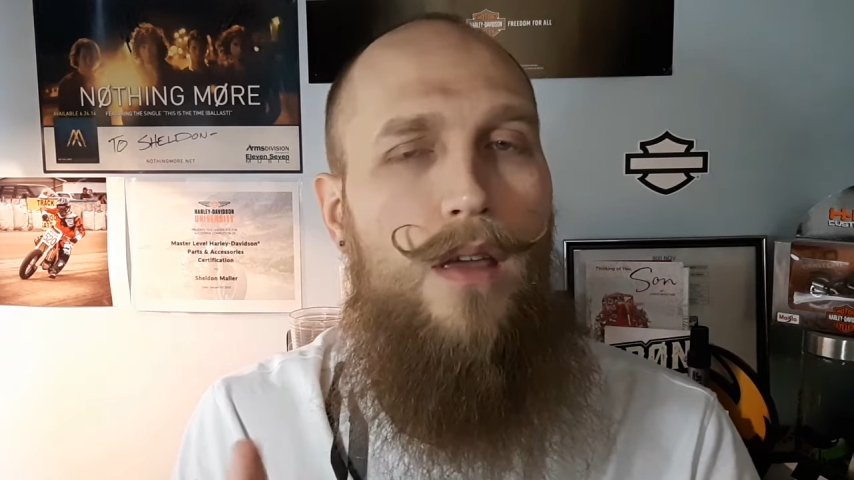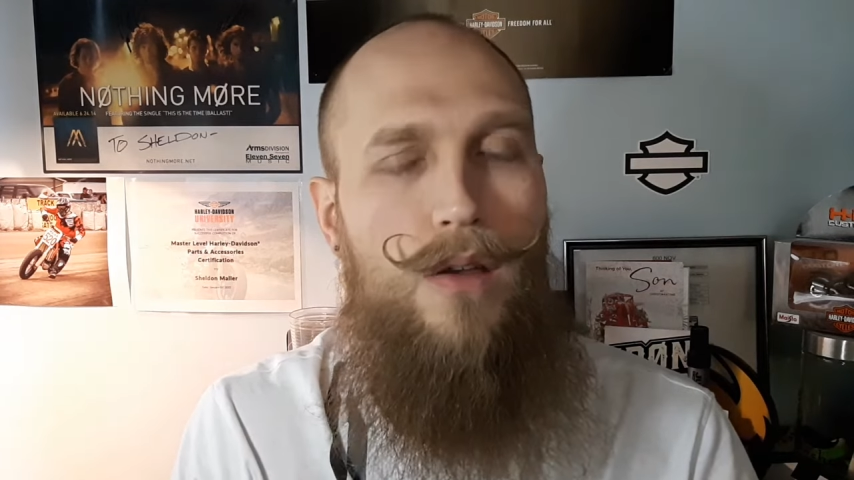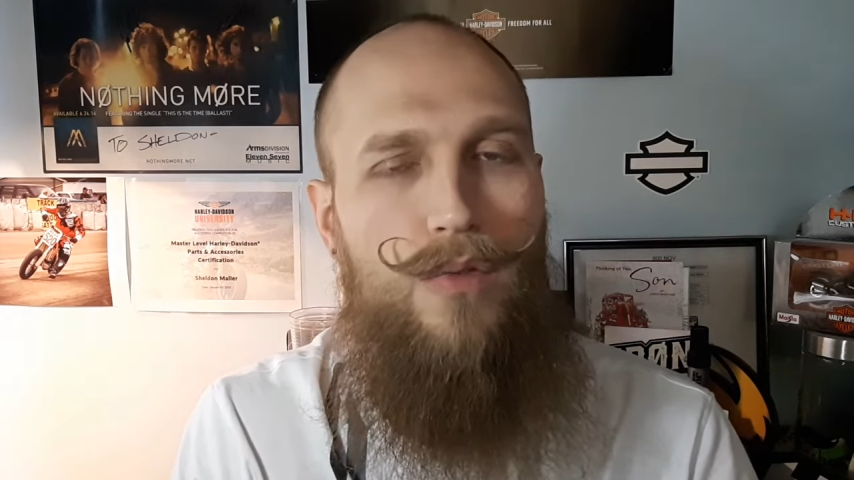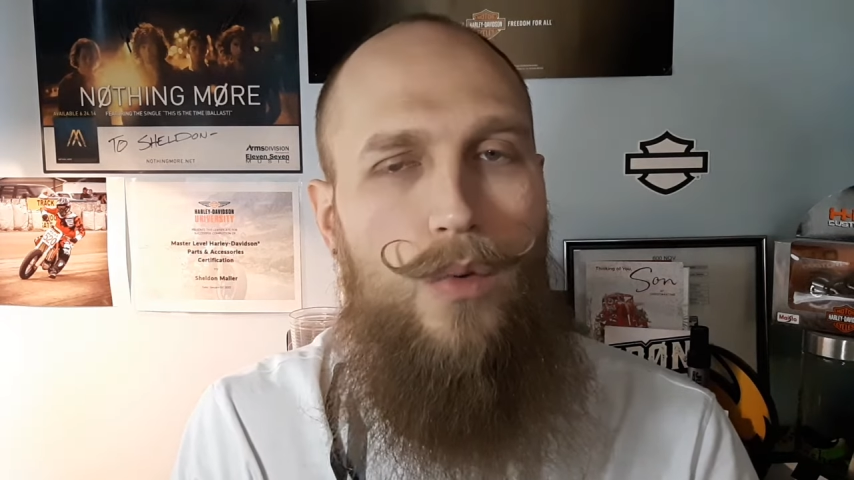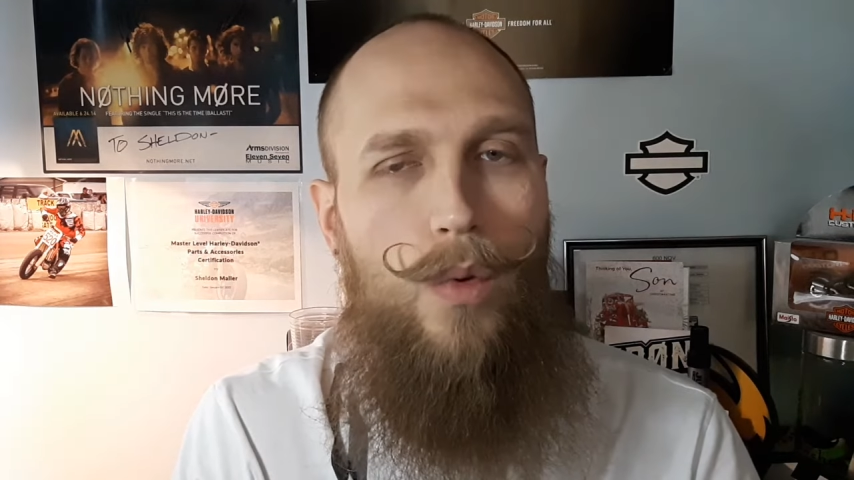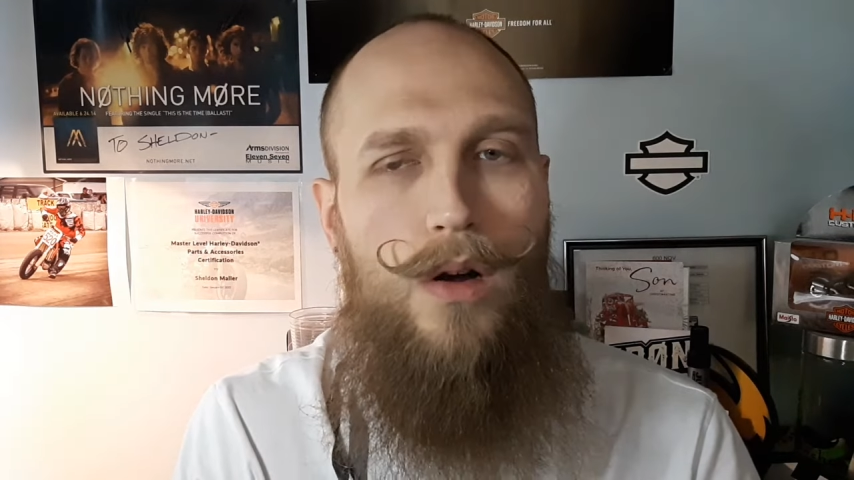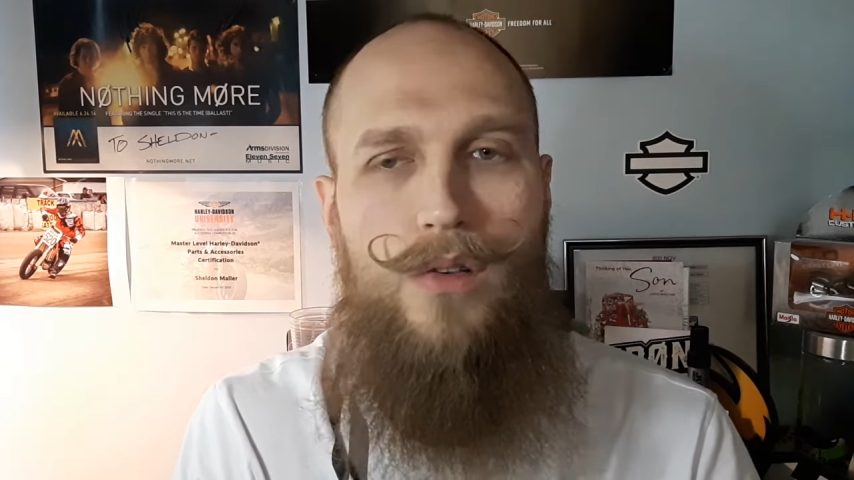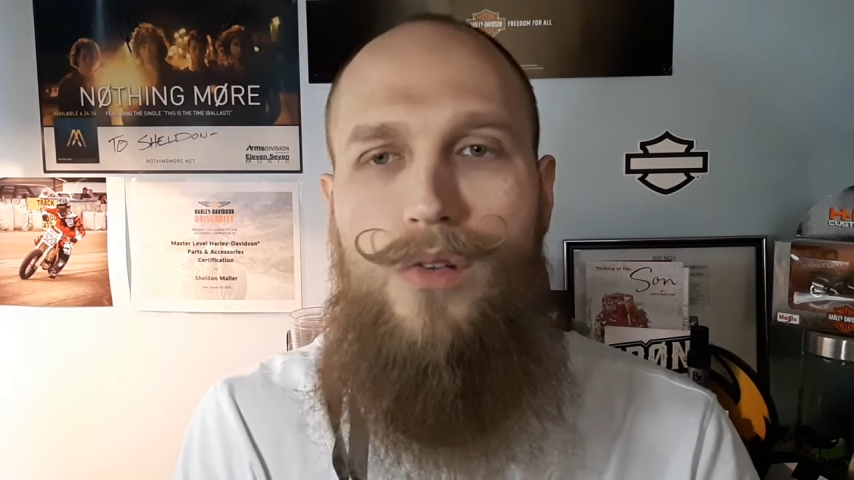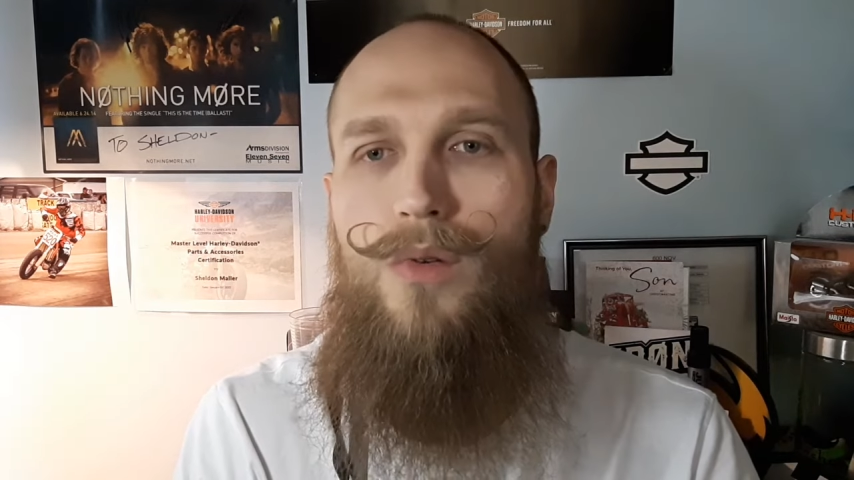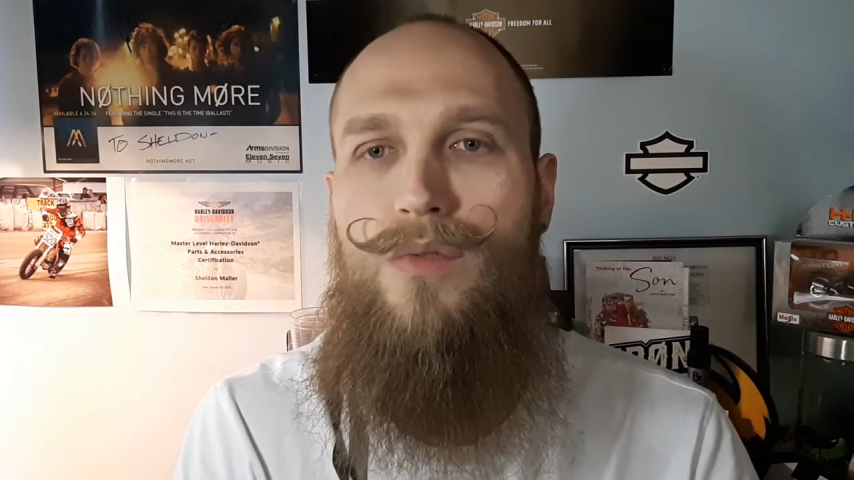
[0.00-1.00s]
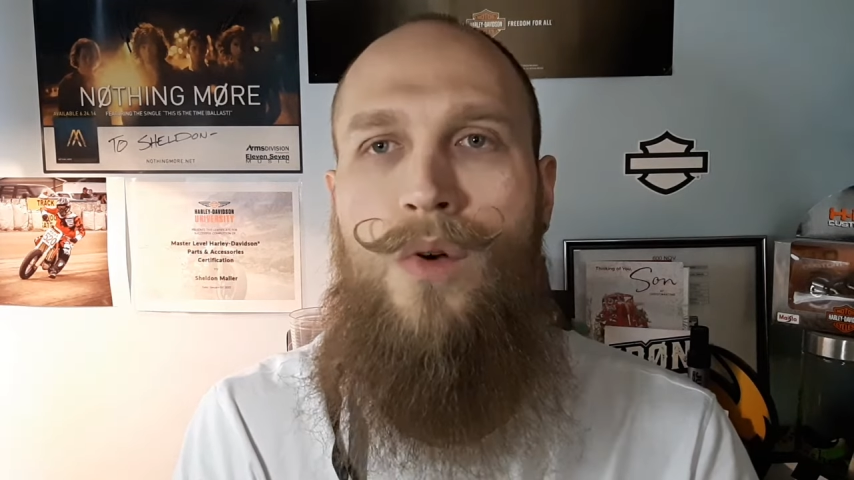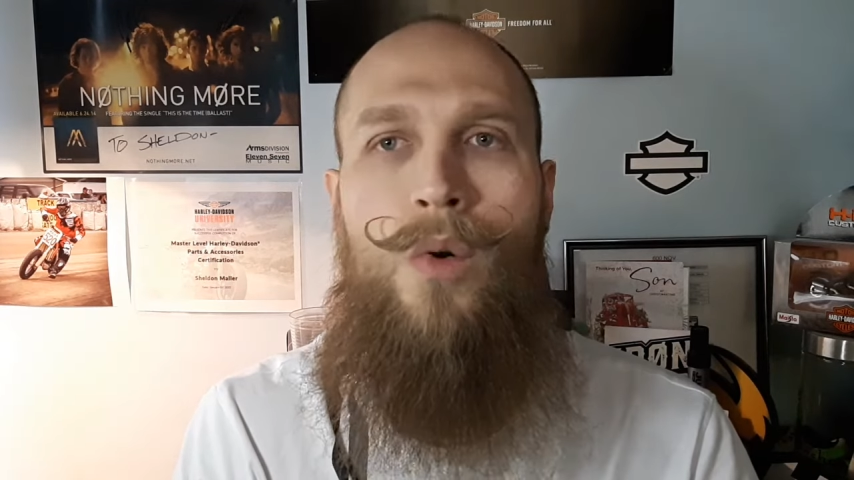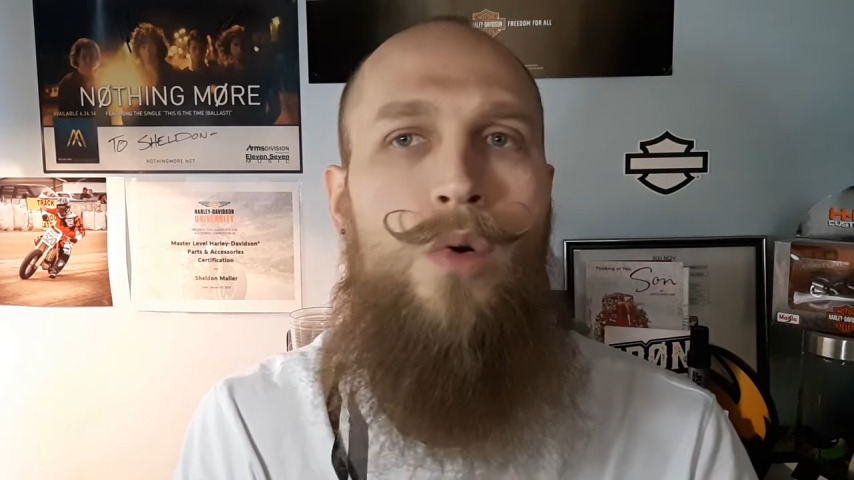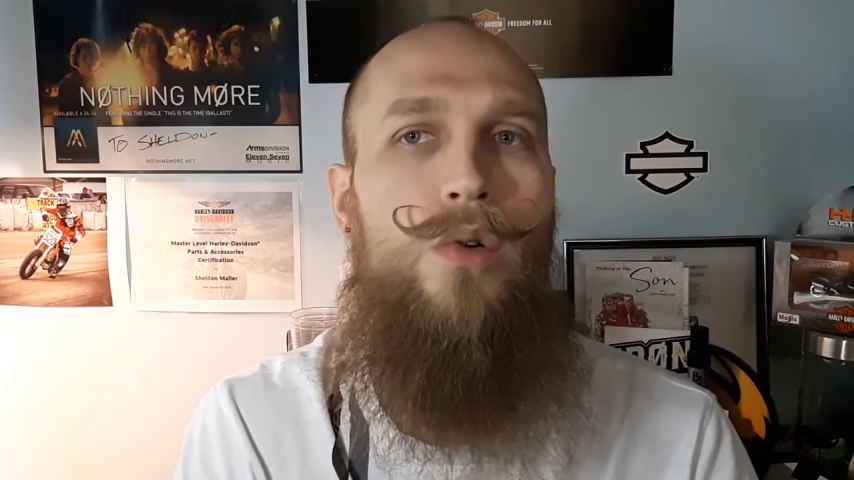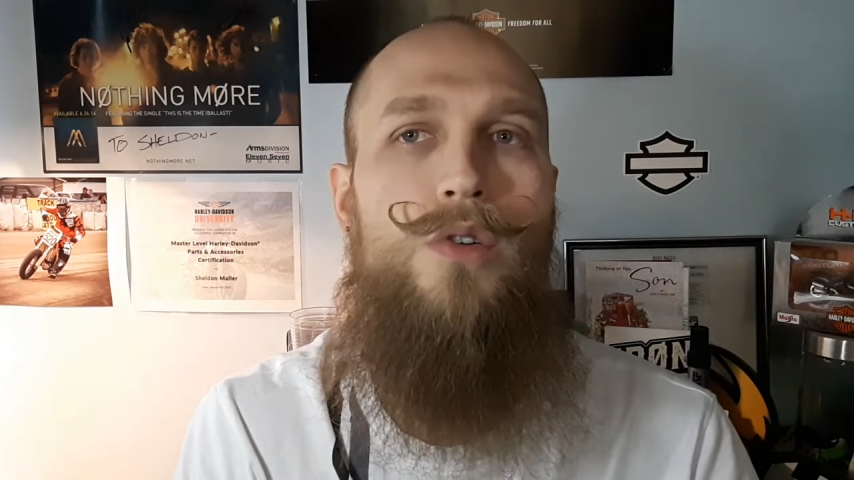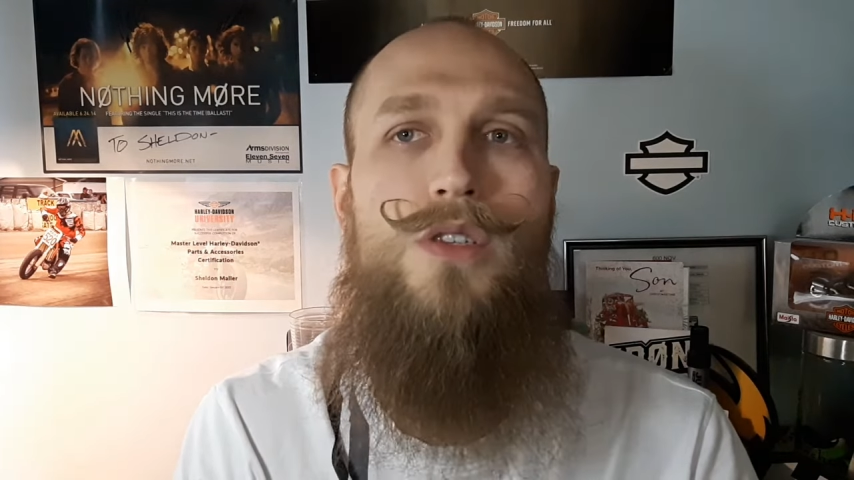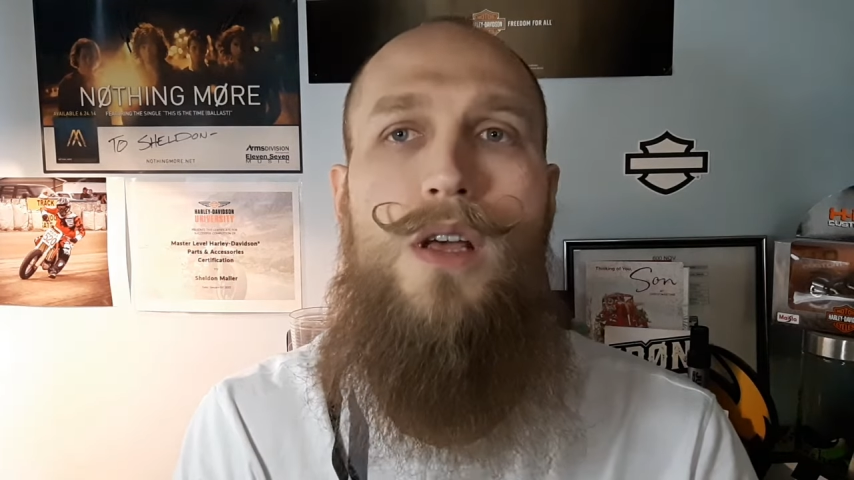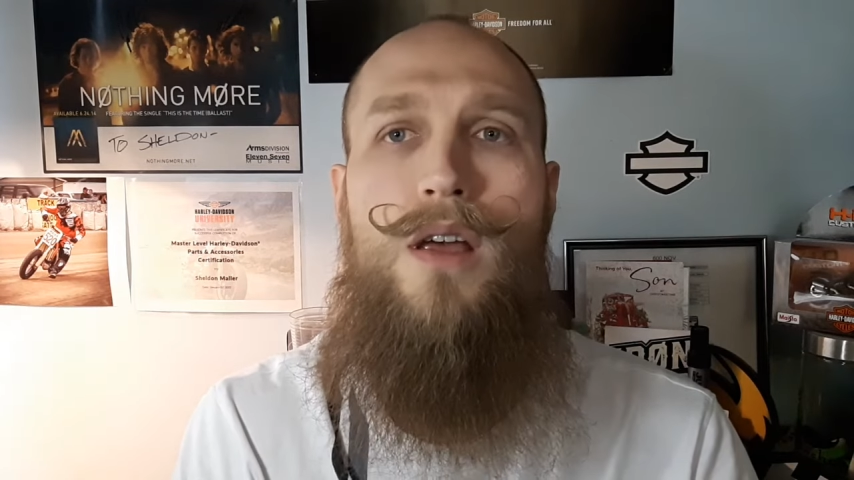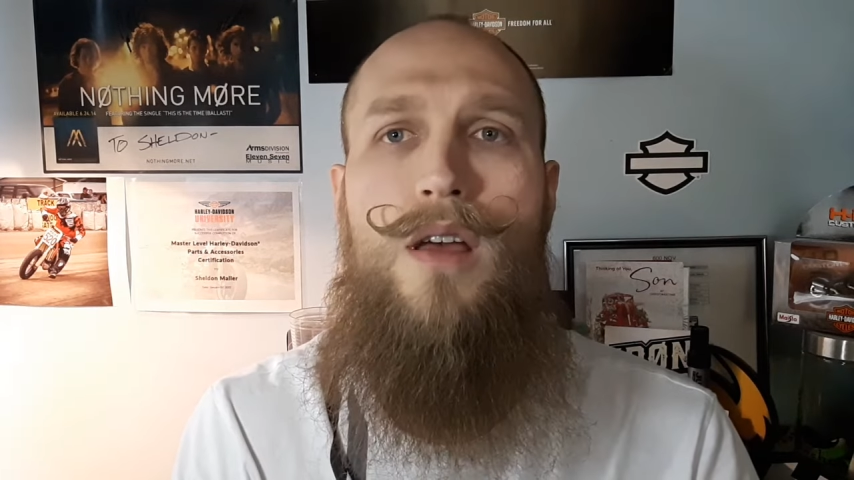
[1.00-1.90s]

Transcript: if you want to, of course.